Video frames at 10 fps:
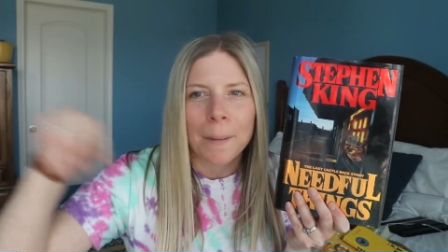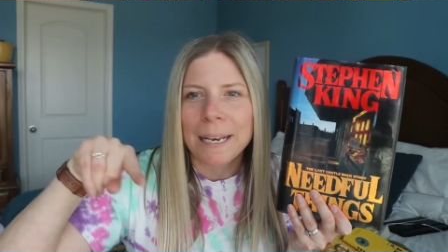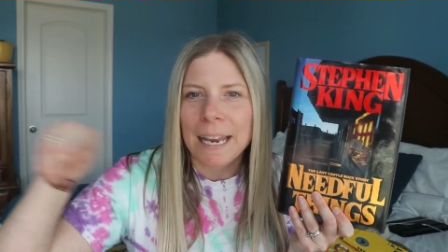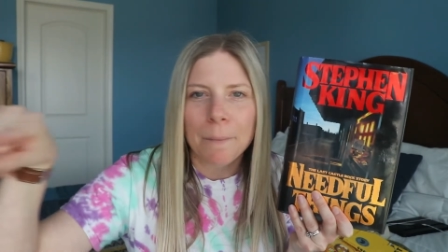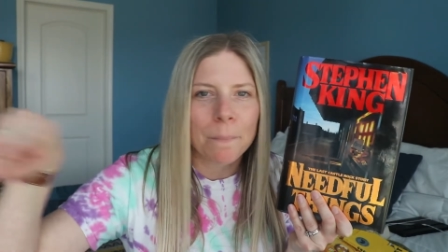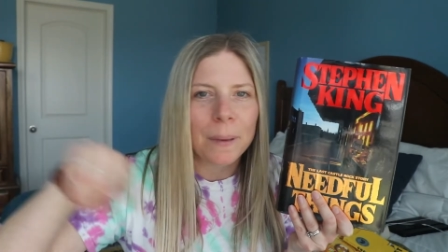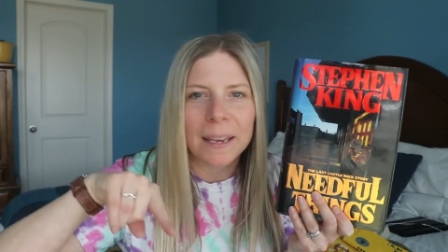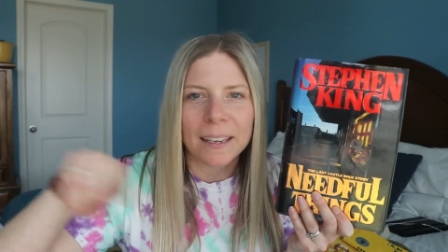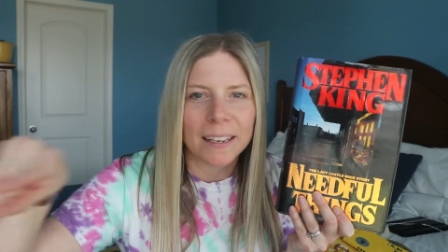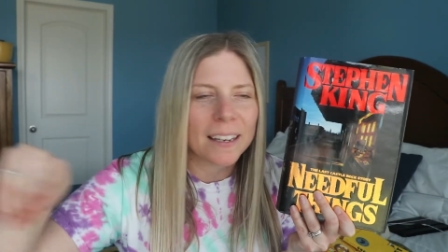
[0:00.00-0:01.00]

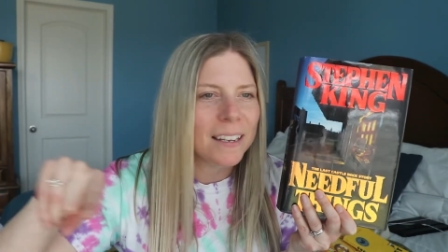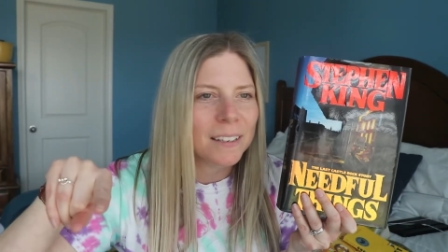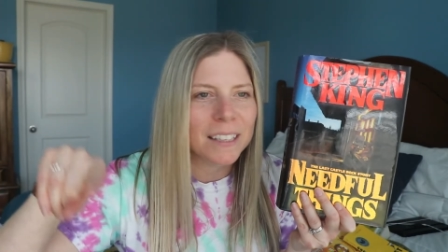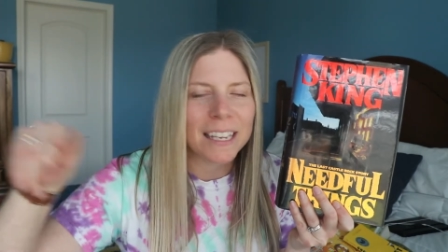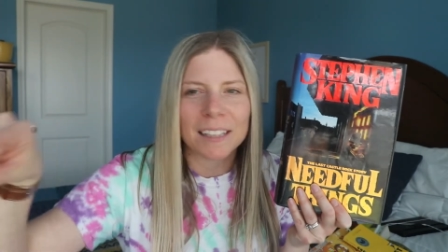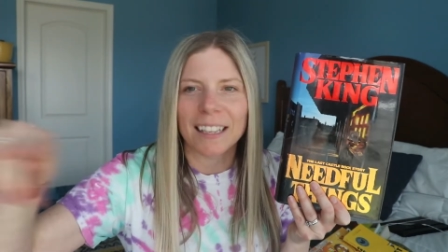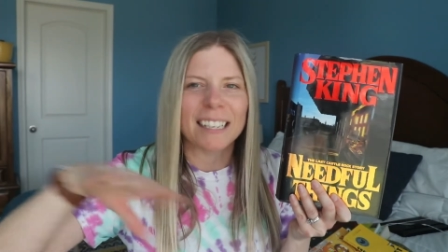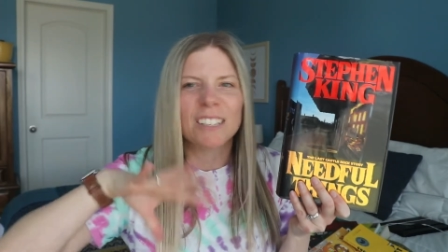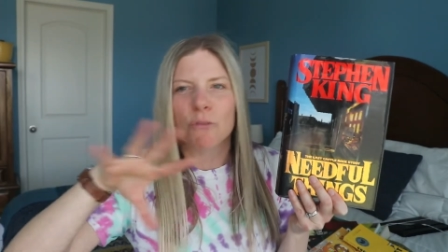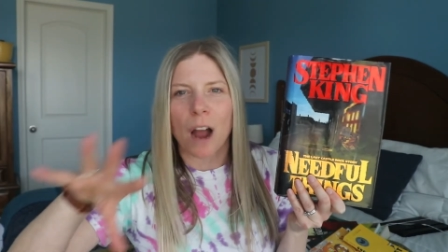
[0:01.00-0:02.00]
nitpickety, nit,
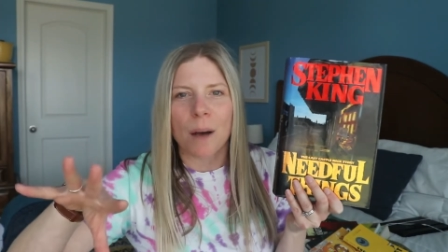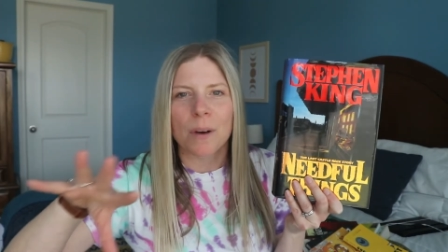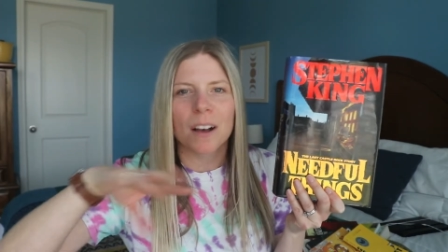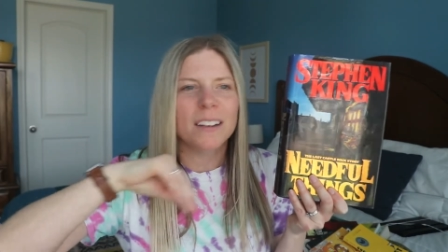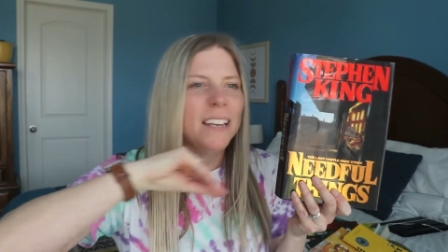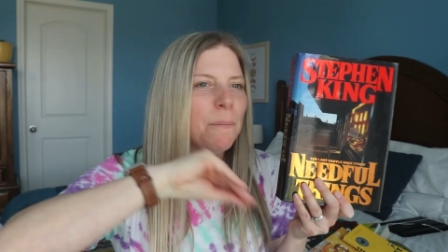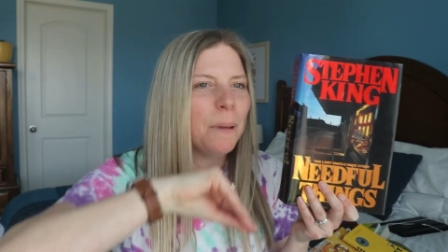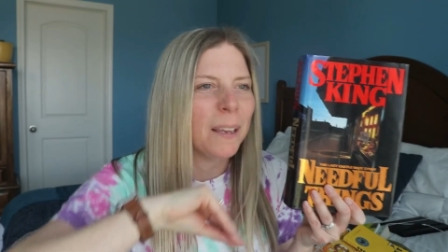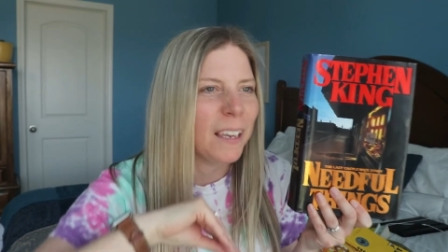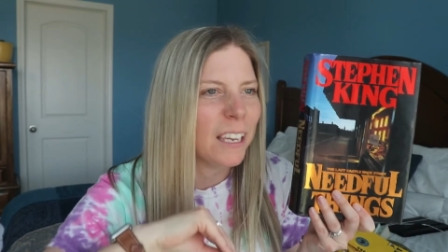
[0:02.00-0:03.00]
like drama,
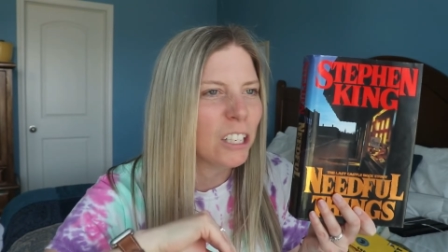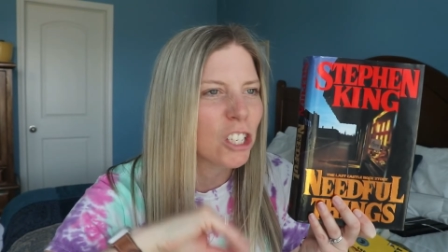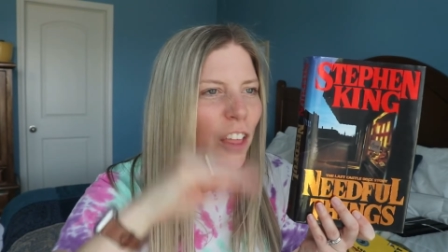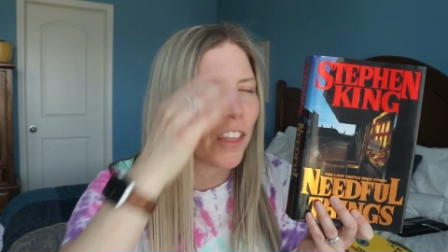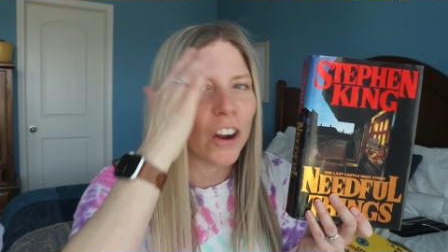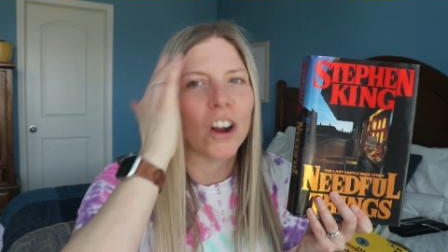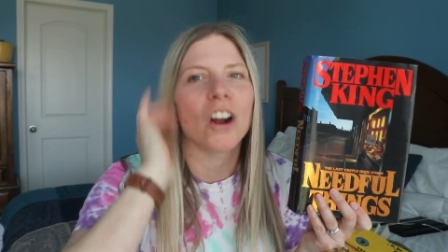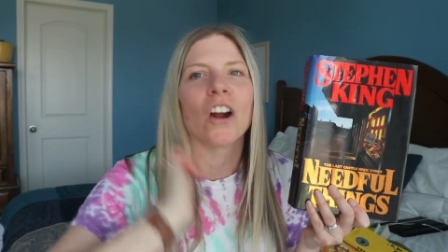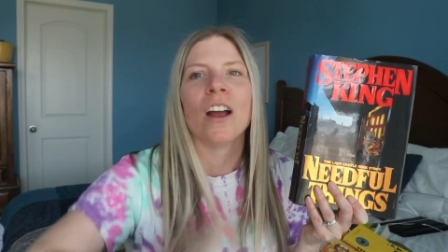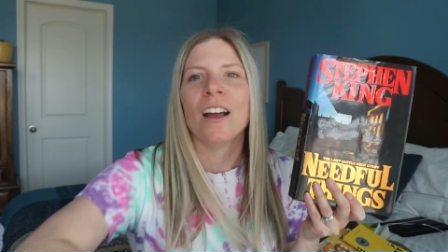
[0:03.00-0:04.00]
nitpicking each
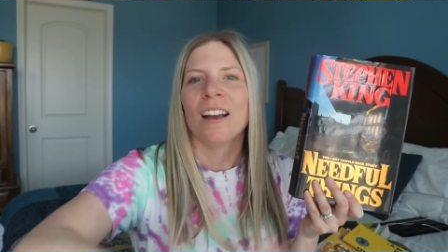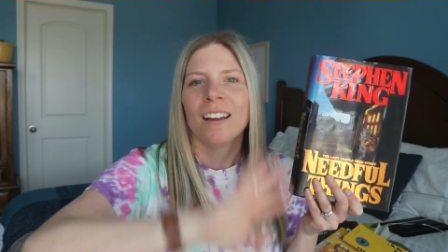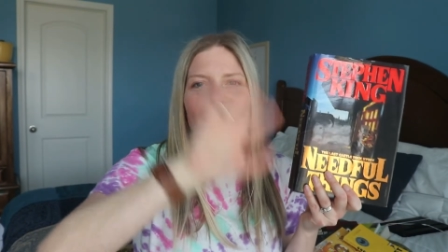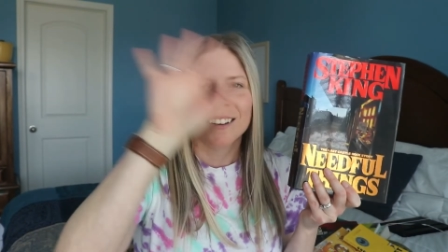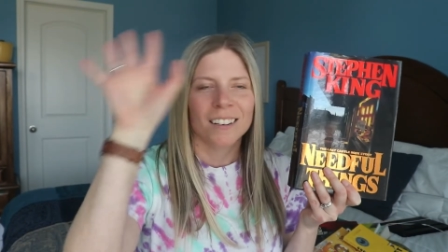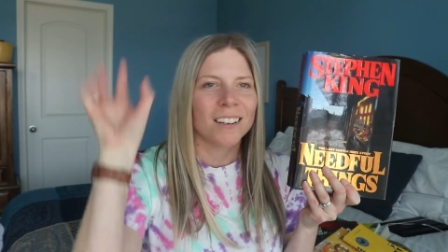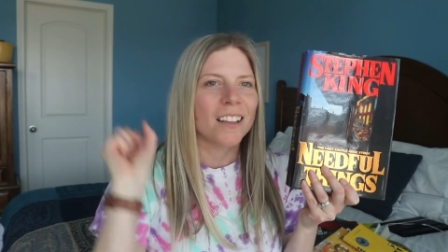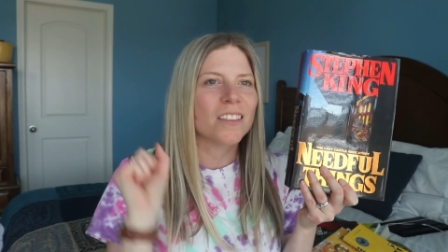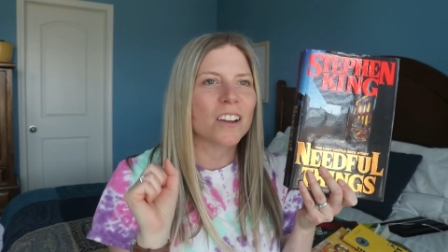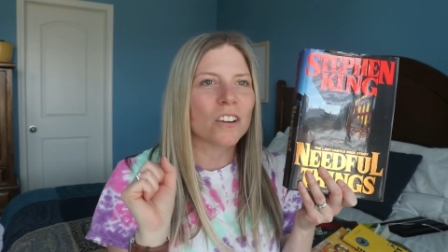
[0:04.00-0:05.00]
other,
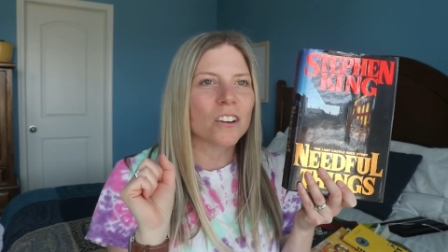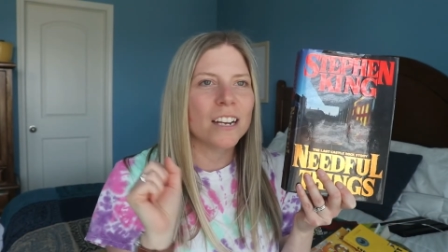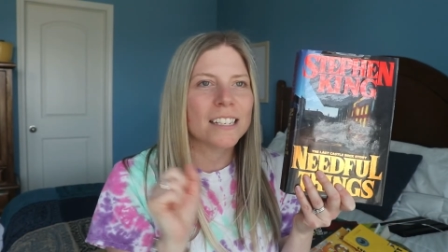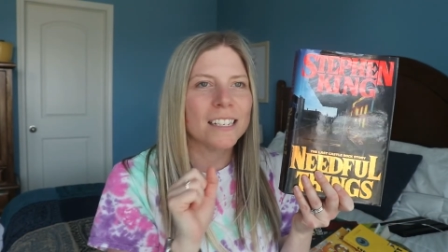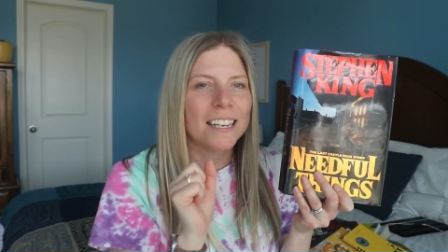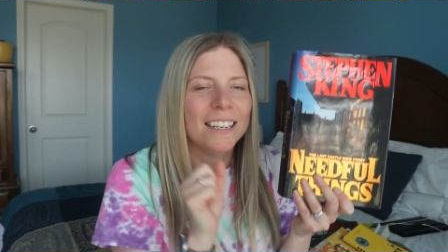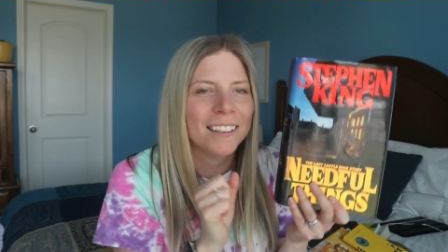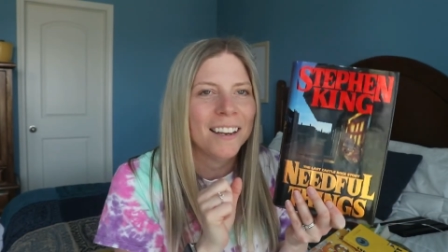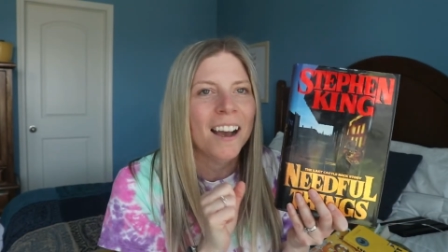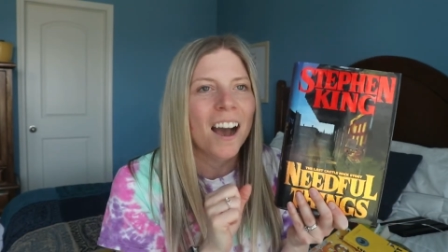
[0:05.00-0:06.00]
there is a,
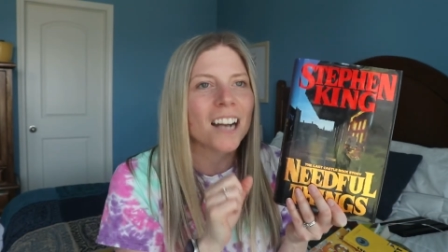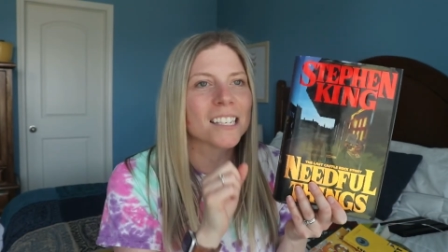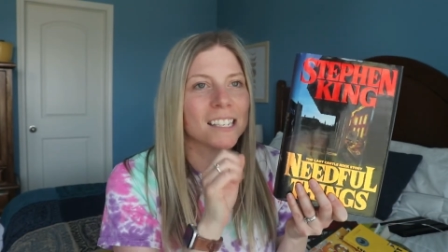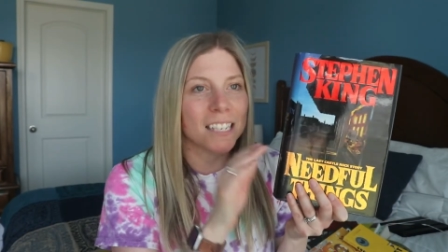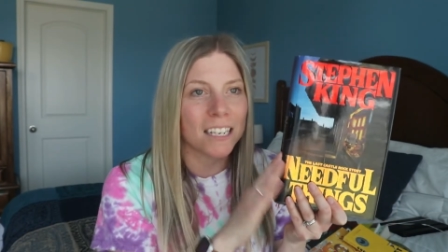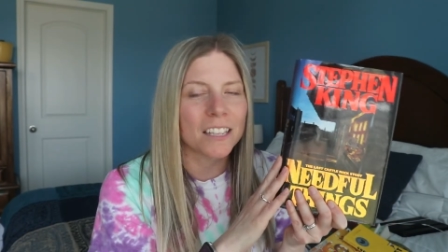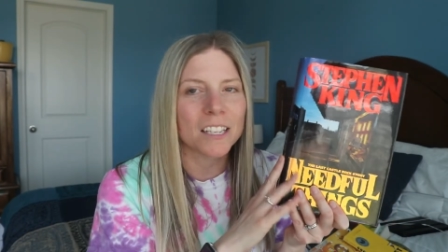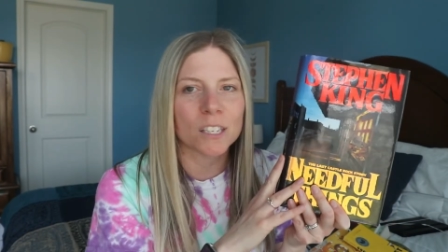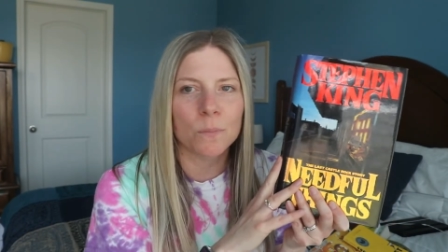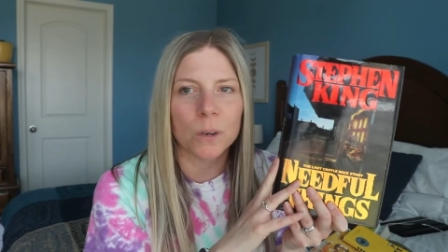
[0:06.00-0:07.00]
a scene in
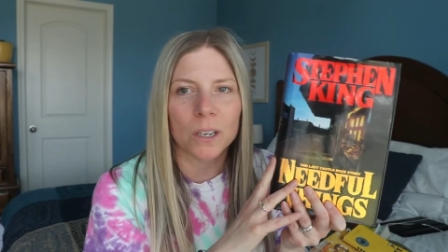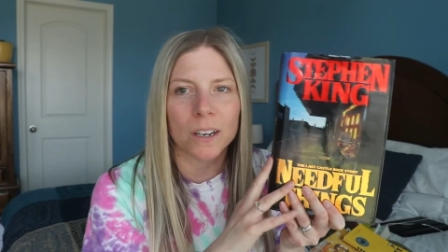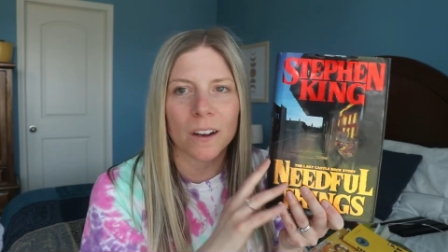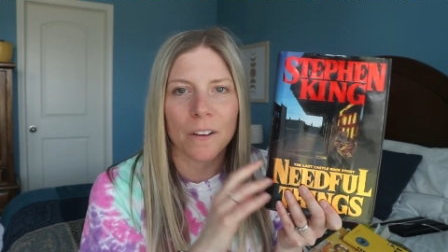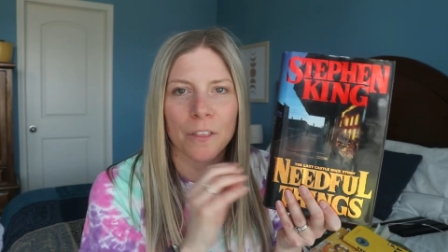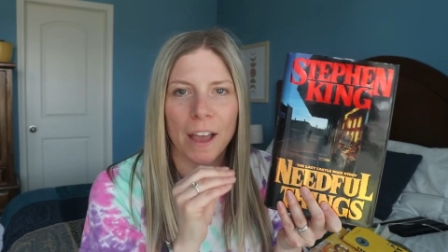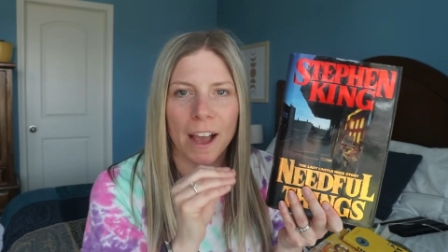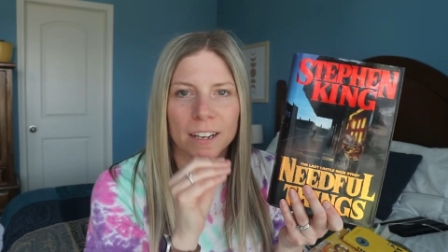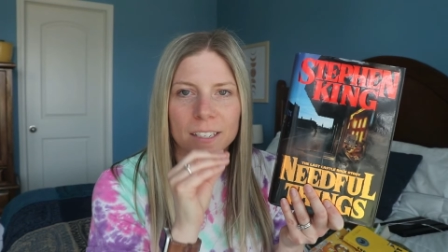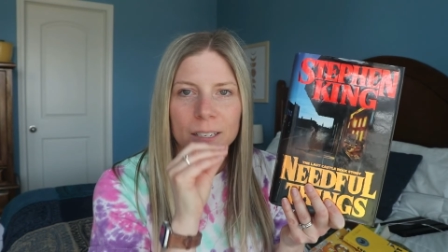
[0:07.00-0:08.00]
this book
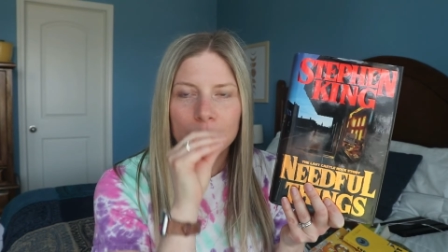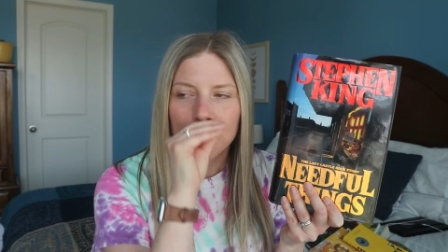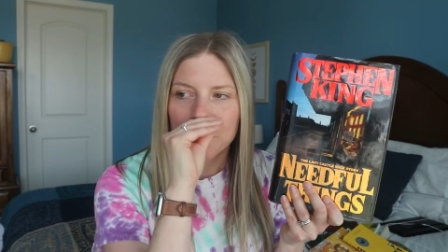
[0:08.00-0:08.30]
that